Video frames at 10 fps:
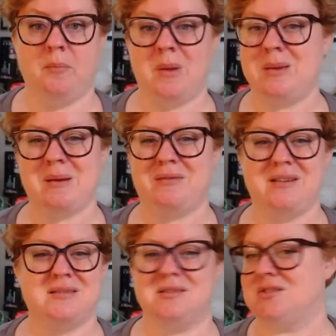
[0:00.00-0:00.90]
Maybe my
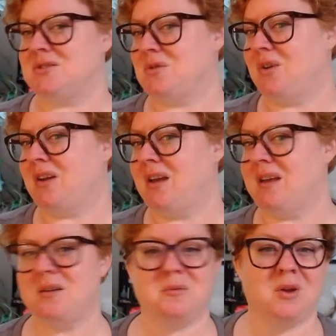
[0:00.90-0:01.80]
face is just crooked.
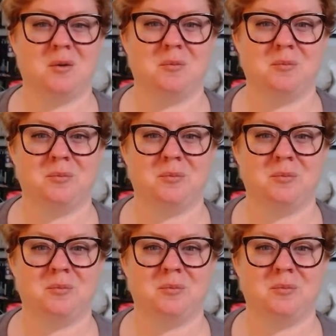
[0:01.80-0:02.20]
I don't know.